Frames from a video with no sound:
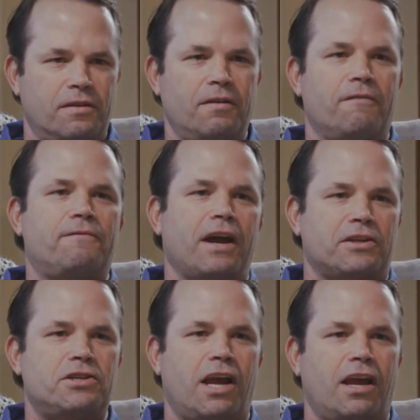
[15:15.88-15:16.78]

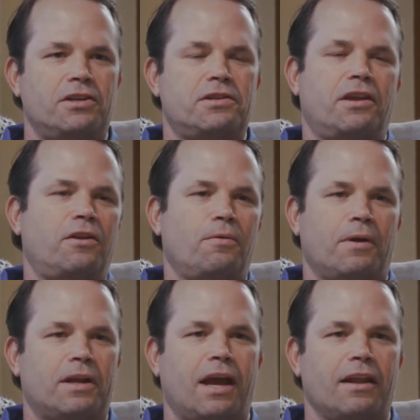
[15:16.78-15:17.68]
affect change, then no
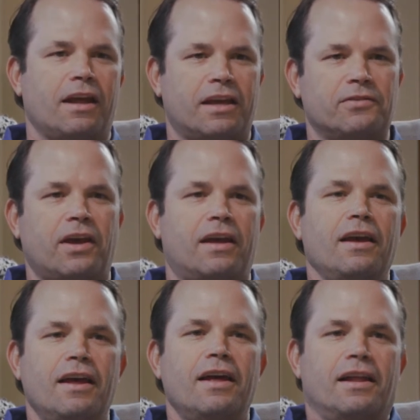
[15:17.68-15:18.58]
one can. Because
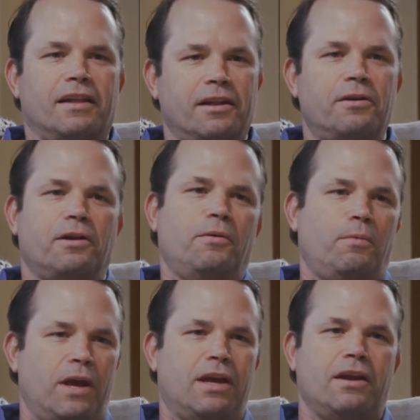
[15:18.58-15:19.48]
literally
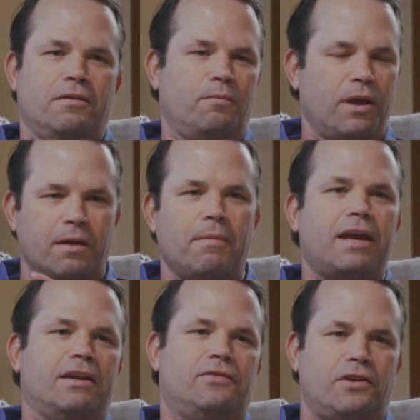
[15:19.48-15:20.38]
we can make
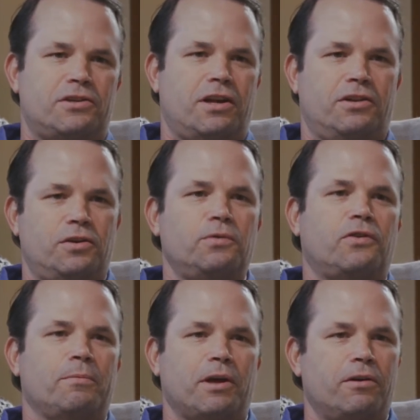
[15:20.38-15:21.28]
a decision and do
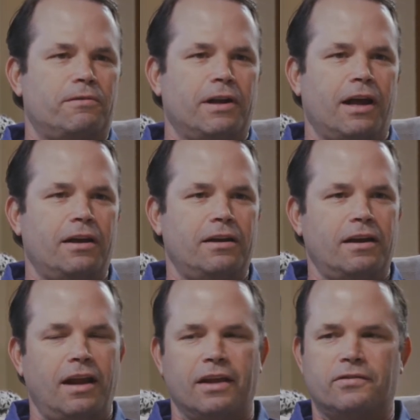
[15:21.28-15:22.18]
something overnight.
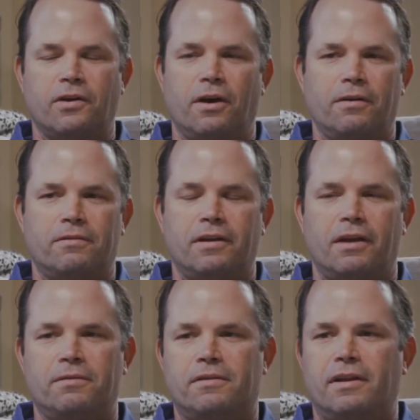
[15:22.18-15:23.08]
And so
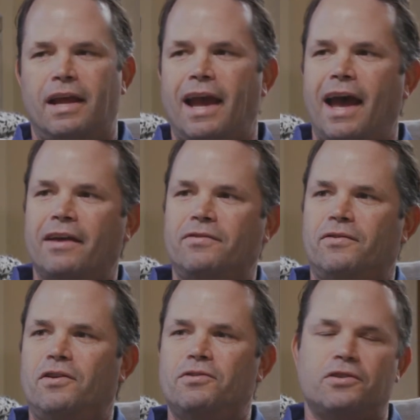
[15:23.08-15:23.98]
as
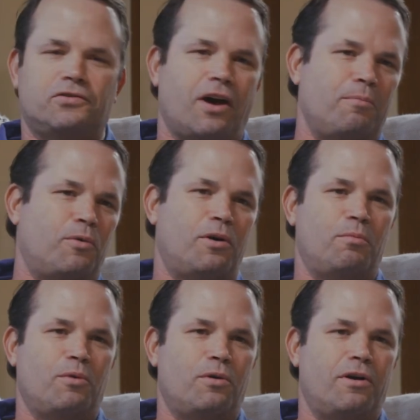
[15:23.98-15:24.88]
you just saw more and
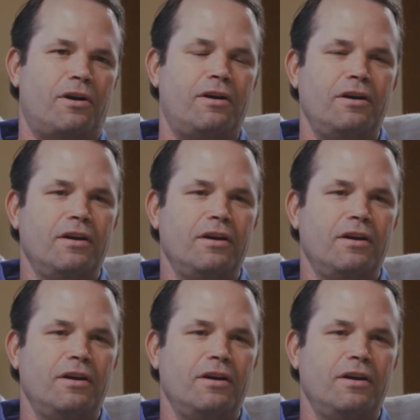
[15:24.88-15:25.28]
more